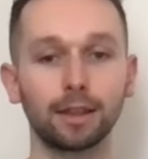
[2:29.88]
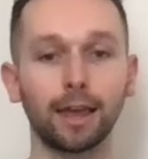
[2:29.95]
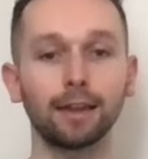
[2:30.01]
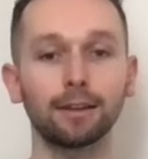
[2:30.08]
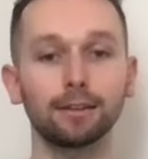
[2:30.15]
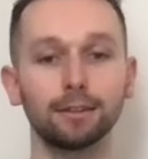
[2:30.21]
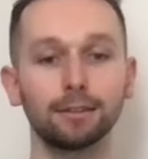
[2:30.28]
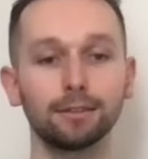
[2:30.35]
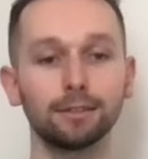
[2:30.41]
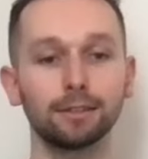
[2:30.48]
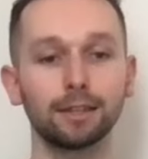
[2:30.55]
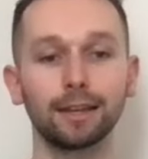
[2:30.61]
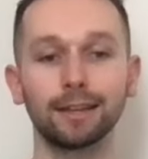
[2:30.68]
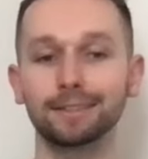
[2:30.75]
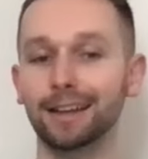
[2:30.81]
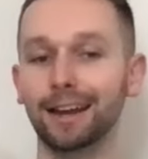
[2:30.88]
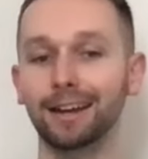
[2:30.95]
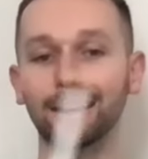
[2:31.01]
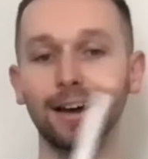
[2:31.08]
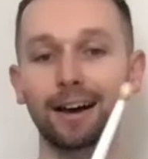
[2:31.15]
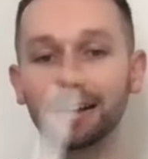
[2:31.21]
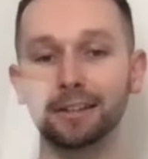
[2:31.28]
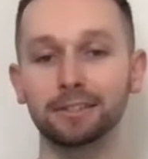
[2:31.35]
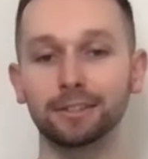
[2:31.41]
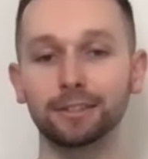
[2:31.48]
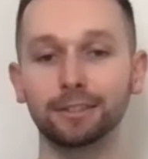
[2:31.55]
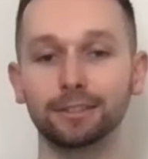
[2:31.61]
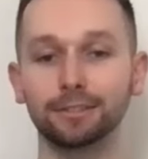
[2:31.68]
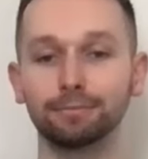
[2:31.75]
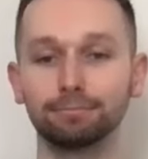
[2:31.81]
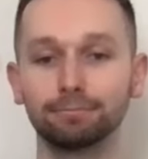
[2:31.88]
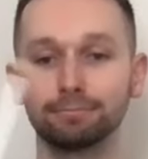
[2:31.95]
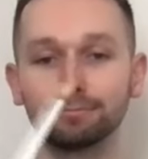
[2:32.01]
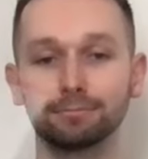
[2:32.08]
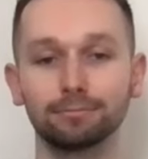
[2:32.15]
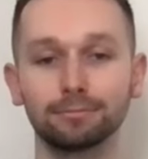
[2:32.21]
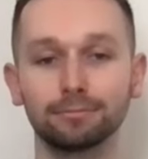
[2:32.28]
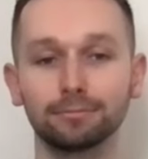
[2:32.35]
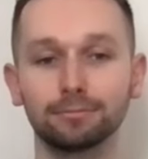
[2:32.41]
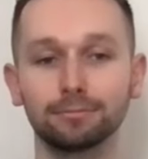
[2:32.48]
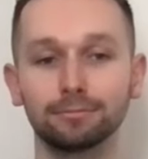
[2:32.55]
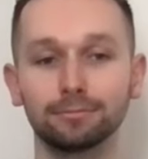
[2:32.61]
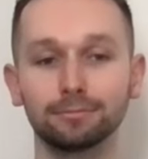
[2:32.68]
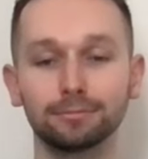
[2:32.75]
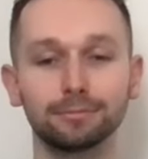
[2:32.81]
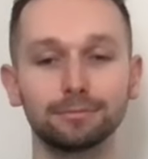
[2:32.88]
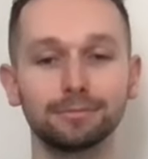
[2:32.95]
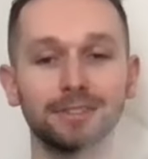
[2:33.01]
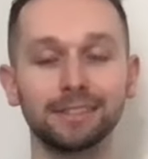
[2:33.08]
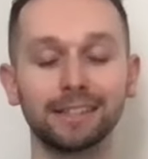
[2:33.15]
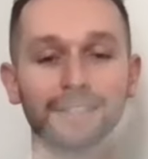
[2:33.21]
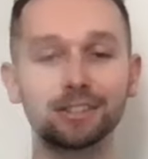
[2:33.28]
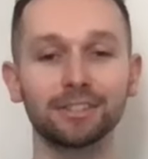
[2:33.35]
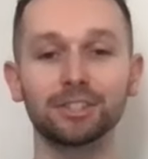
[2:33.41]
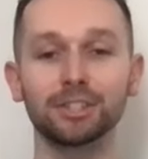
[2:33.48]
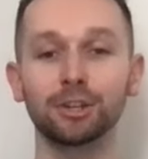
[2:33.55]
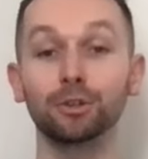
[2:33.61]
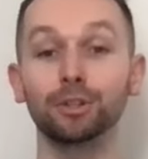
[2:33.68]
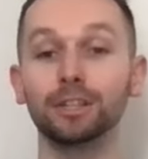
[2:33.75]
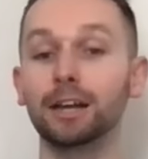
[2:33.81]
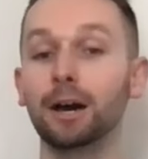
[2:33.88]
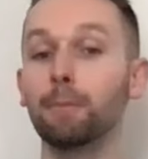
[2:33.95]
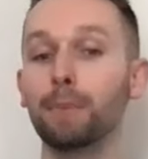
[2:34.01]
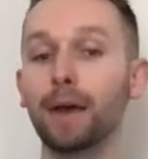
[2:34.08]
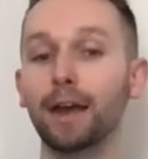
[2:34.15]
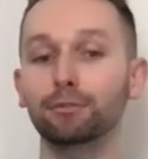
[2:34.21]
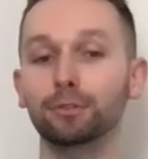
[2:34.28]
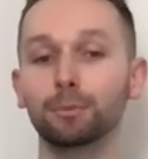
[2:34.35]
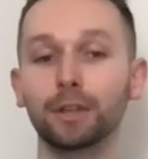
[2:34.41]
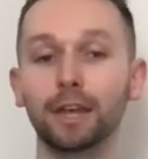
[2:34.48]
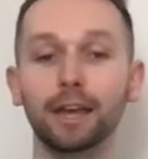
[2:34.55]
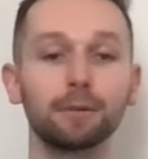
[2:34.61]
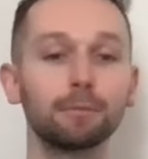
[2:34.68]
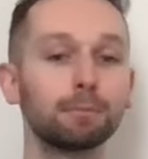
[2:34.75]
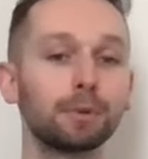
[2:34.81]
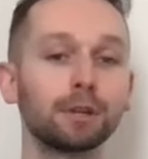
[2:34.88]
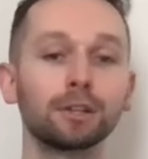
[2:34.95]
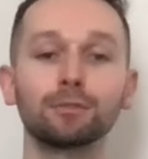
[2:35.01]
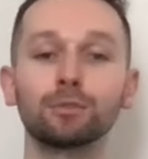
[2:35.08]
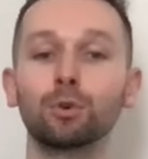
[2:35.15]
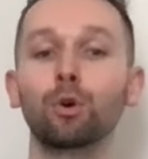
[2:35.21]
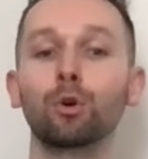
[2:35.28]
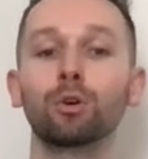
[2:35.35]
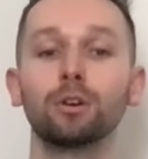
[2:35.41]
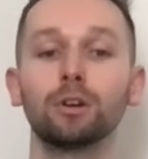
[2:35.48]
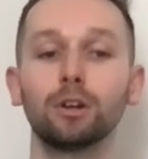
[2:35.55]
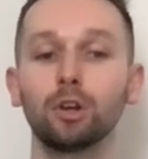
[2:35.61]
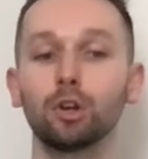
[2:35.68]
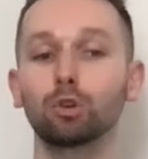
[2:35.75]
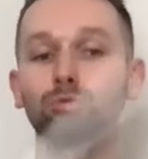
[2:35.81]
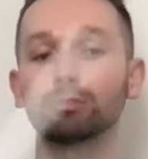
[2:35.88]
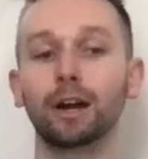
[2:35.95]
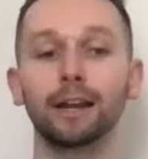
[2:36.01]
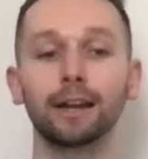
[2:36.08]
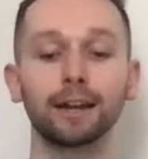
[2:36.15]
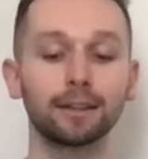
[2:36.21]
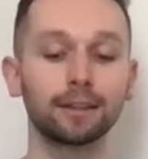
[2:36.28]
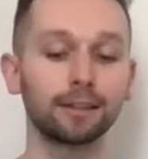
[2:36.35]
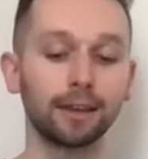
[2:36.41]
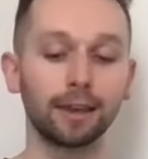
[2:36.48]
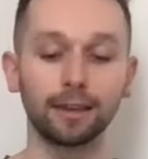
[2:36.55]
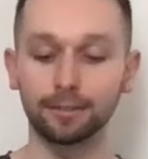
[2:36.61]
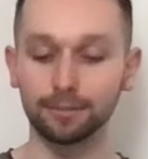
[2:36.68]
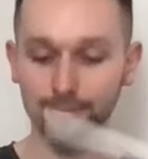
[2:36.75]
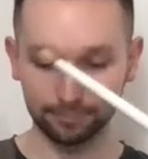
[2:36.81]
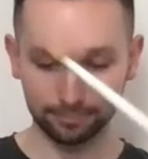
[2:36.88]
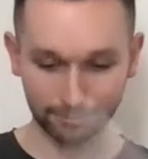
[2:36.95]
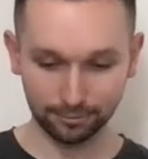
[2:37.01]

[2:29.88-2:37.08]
that, it's kind of hard to necessarily come back from that. But if you're right out of the gate,